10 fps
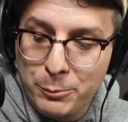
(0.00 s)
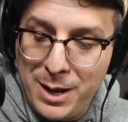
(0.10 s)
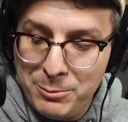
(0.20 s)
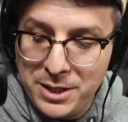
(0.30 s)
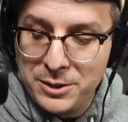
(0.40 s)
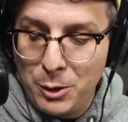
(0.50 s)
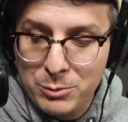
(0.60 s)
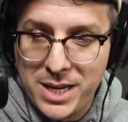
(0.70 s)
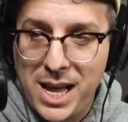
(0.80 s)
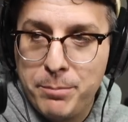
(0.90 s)
around it,
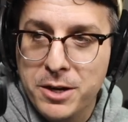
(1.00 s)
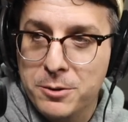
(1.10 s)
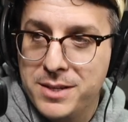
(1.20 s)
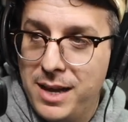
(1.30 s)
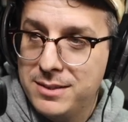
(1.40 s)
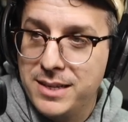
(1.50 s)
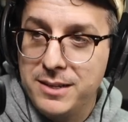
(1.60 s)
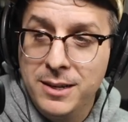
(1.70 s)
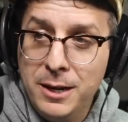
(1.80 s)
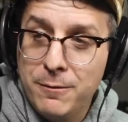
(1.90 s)
don't tap your desk,
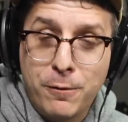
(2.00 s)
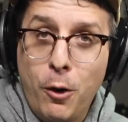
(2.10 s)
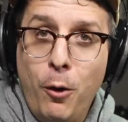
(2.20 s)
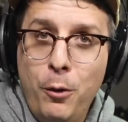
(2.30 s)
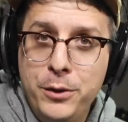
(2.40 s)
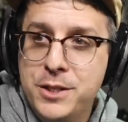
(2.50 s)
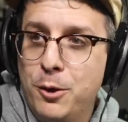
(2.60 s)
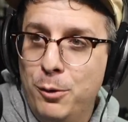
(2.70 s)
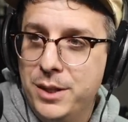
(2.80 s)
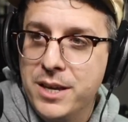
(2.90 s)
and for all that's
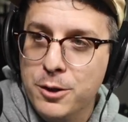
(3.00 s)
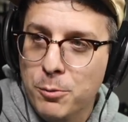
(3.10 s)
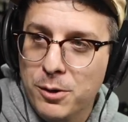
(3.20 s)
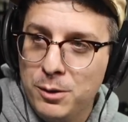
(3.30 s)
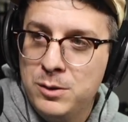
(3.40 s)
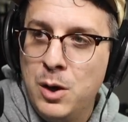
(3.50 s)
holy in the world,